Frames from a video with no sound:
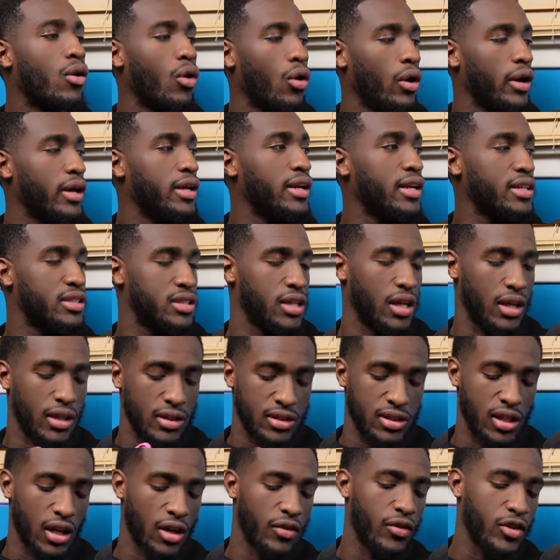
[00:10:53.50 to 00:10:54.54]
caught, and they said
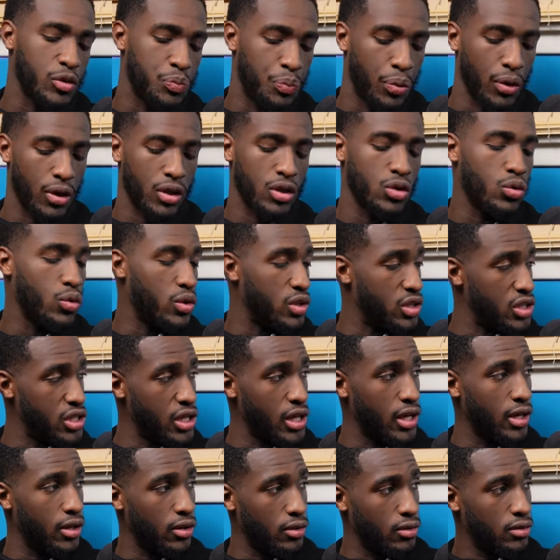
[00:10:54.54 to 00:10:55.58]
instead of us putting you in
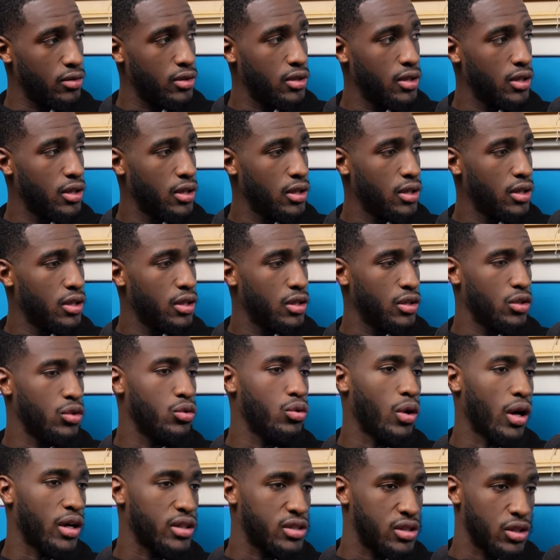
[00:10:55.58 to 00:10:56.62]
jail, you
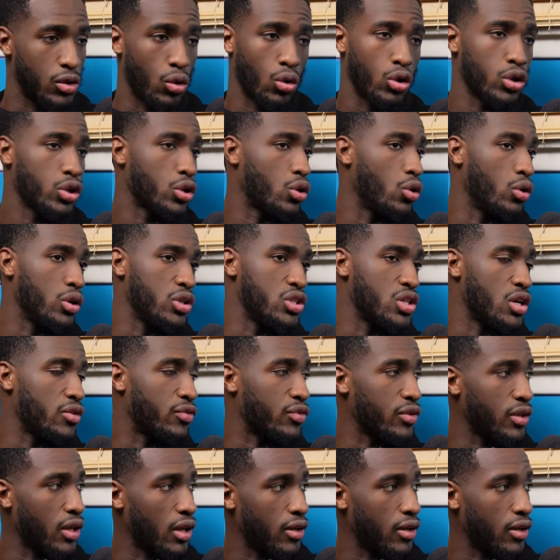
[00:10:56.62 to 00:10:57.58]
got to say, or you're going to jail for